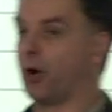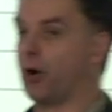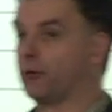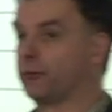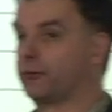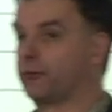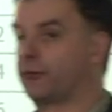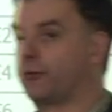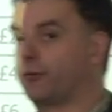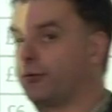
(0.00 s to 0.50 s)

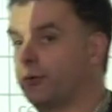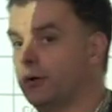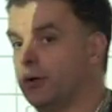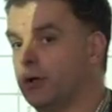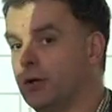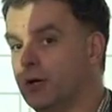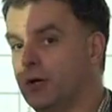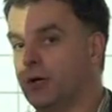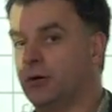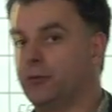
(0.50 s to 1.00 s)
costs,
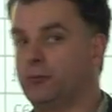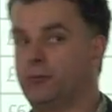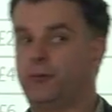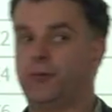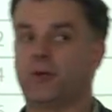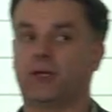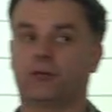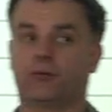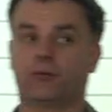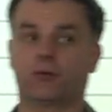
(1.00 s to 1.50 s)
and
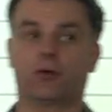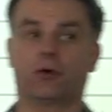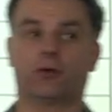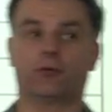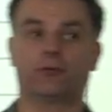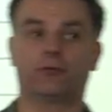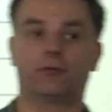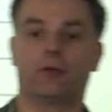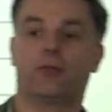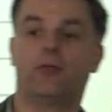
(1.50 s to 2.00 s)
fixed
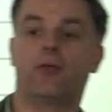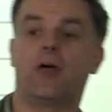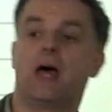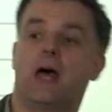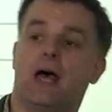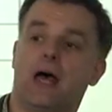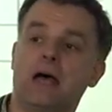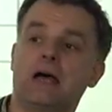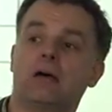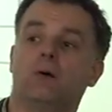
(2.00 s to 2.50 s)
costs are
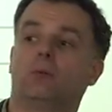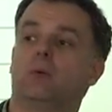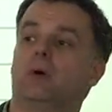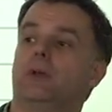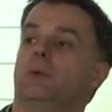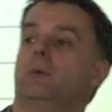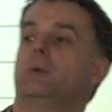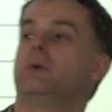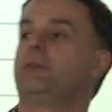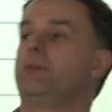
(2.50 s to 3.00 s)
there
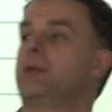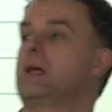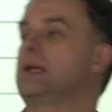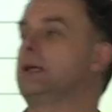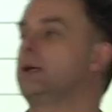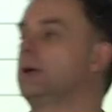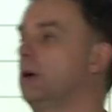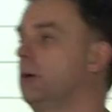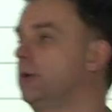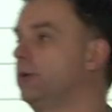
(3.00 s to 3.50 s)
whether we're
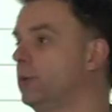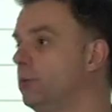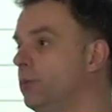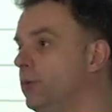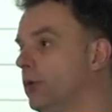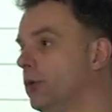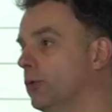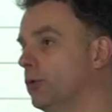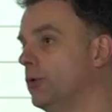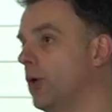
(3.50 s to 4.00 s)
selling
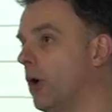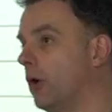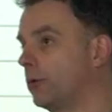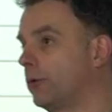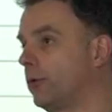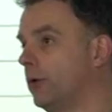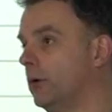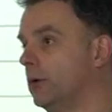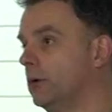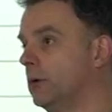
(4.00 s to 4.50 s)
items or
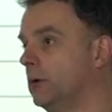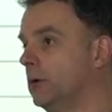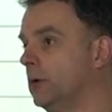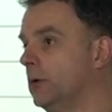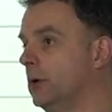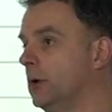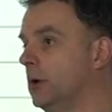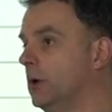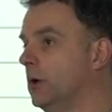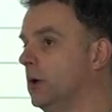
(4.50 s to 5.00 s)
not.
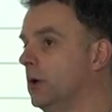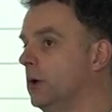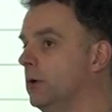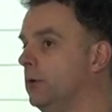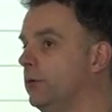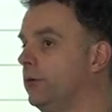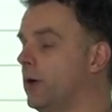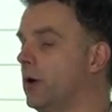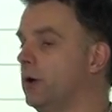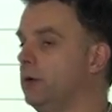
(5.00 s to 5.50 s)

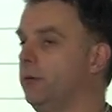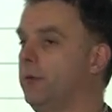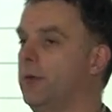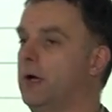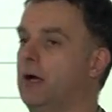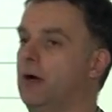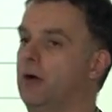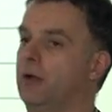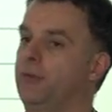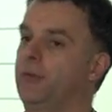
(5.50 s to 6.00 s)
So
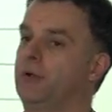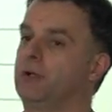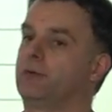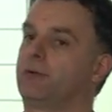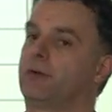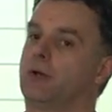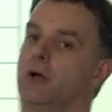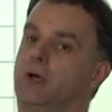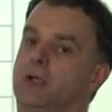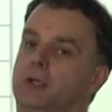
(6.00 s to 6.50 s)
they are
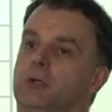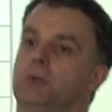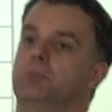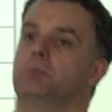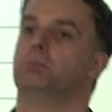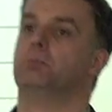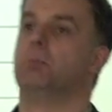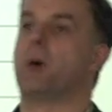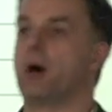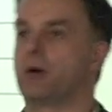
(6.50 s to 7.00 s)
things like
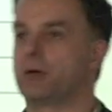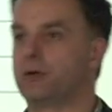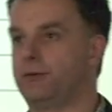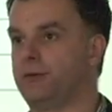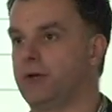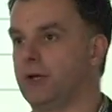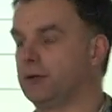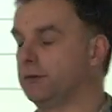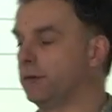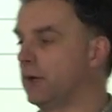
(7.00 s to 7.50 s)

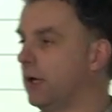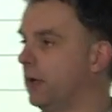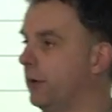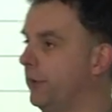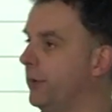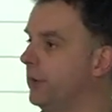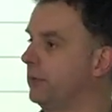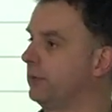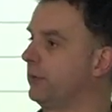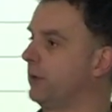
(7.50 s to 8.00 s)
marketing, they are
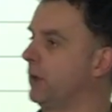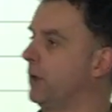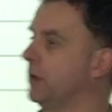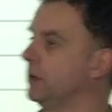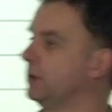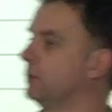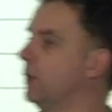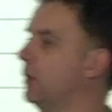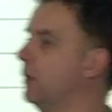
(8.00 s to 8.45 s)
things like